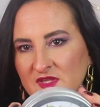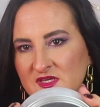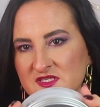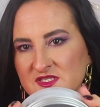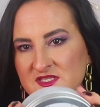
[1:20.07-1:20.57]

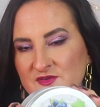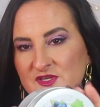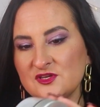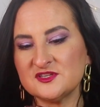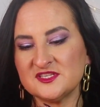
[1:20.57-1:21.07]
and so that's how it
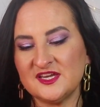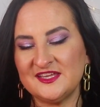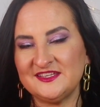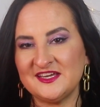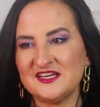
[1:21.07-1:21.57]
looks,
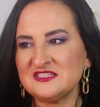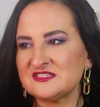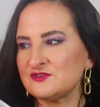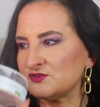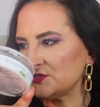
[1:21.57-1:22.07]
and it has this
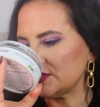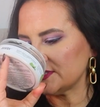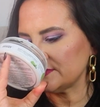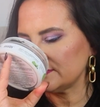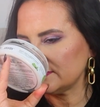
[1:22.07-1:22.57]
gorgeous